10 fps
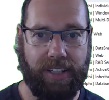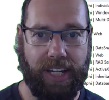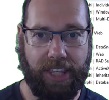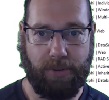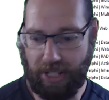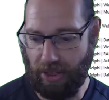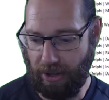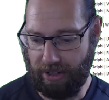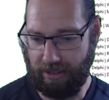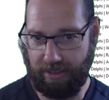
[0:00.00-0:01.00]
now there is a
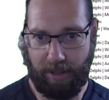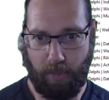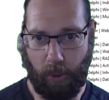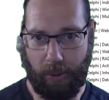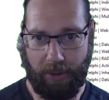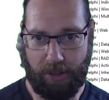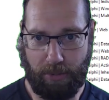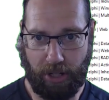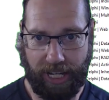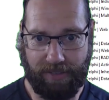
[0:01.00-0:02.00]
third input query, which I'm
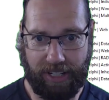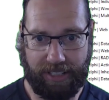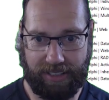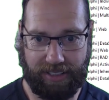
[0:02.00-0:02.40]
not going to cover.